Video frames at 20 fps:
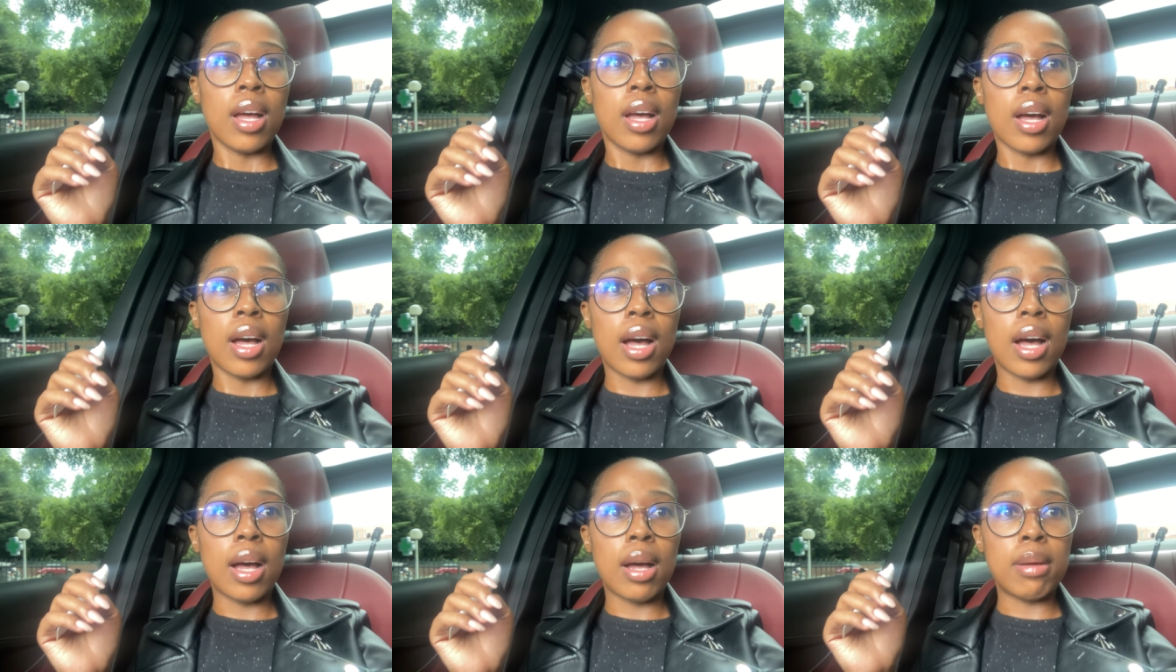
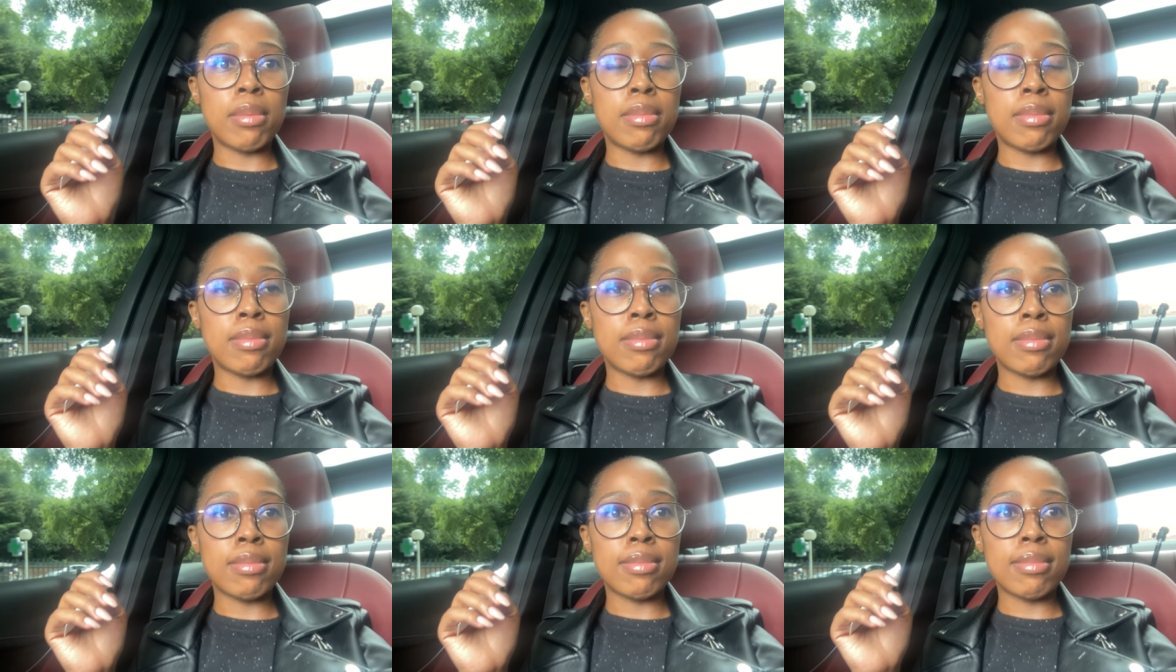
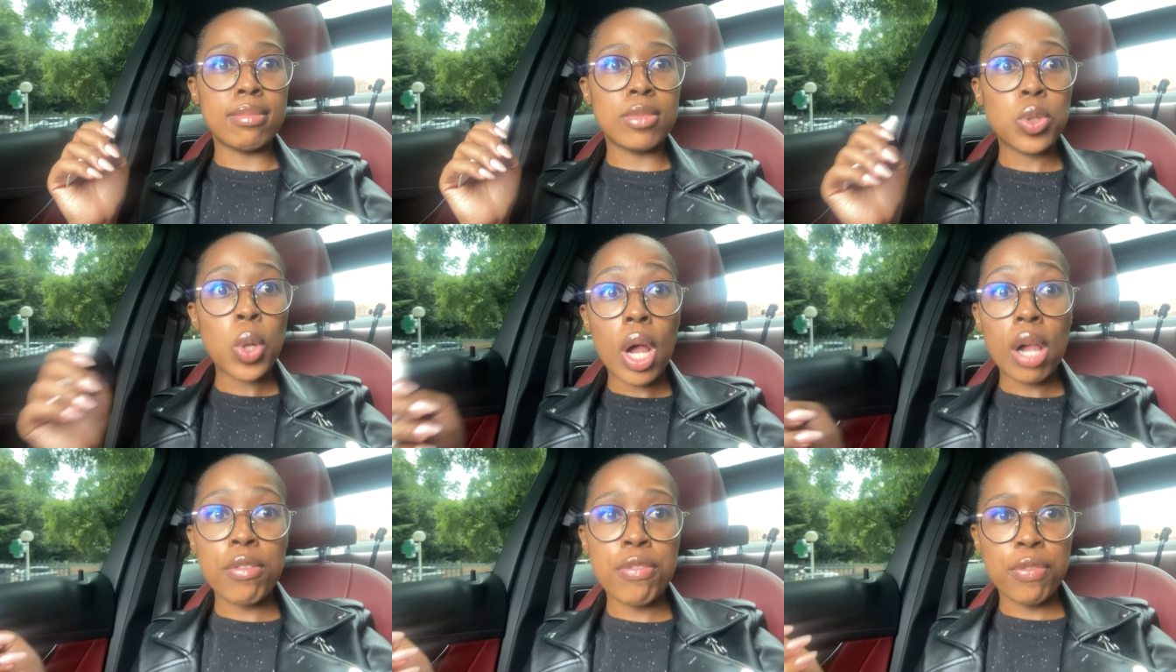
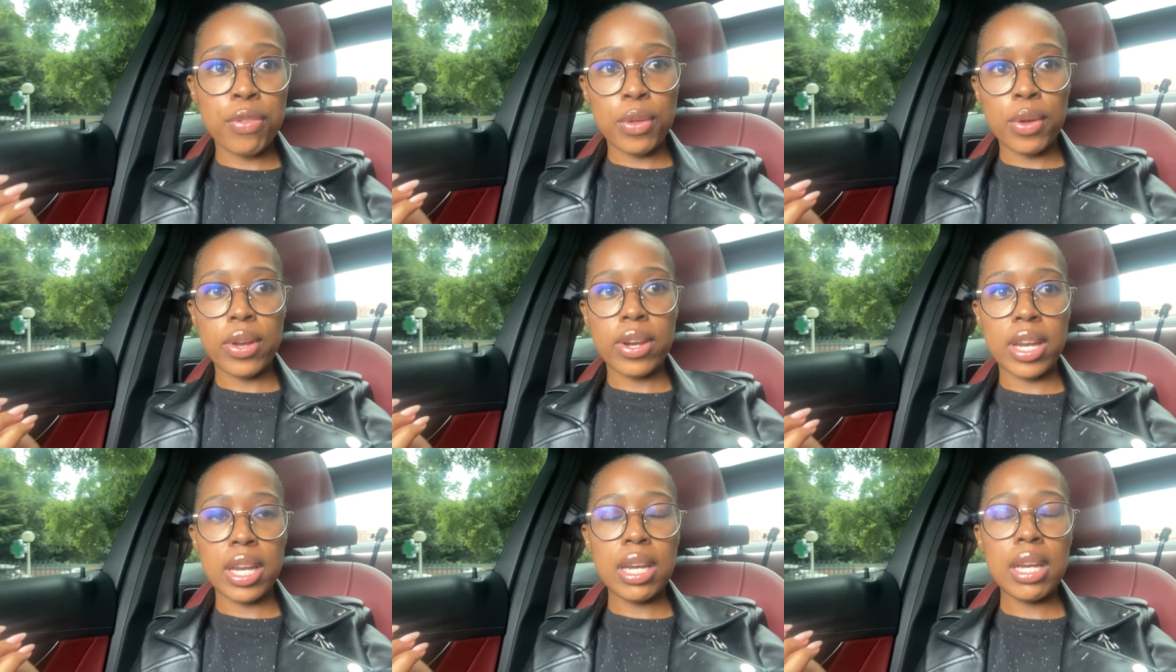
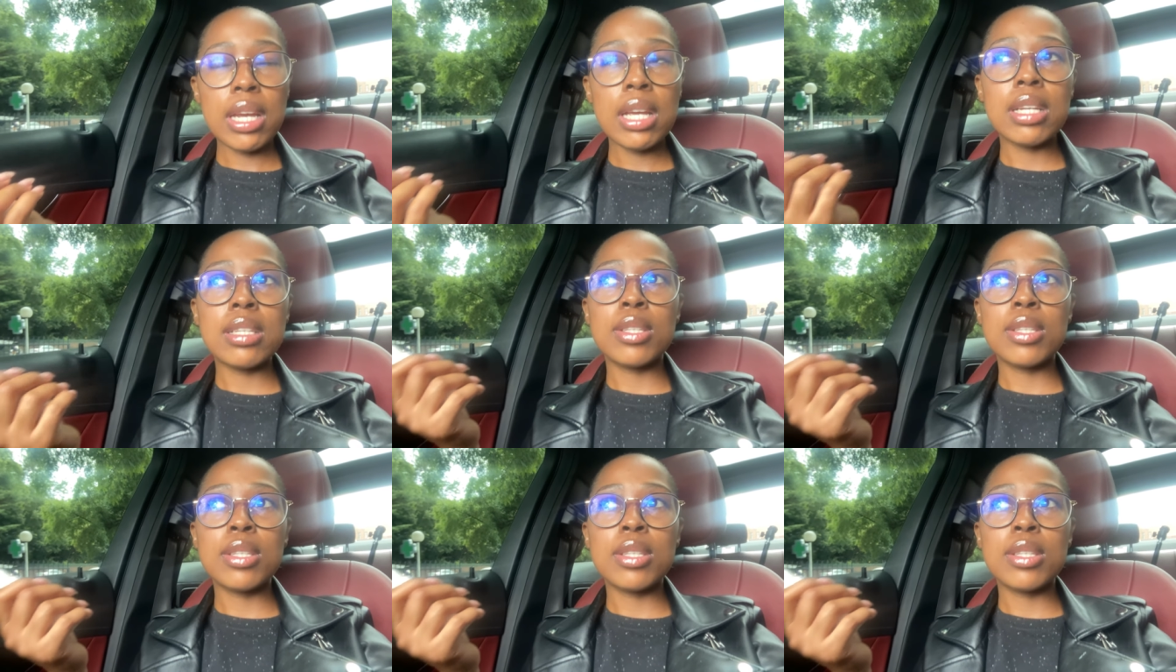12:30.